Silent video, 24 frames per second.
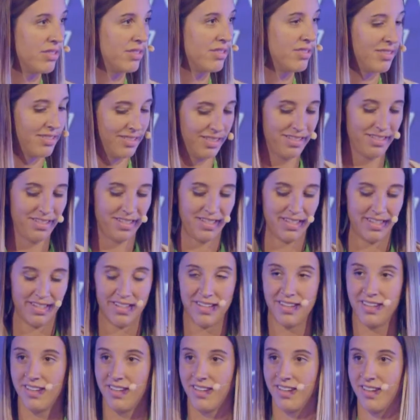
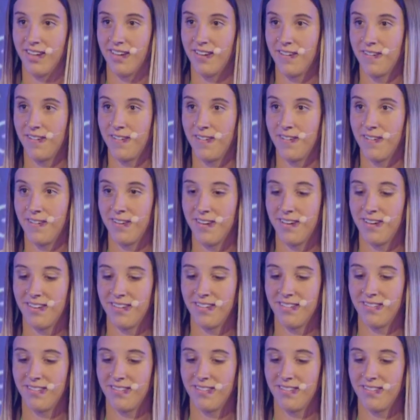Nothing is said.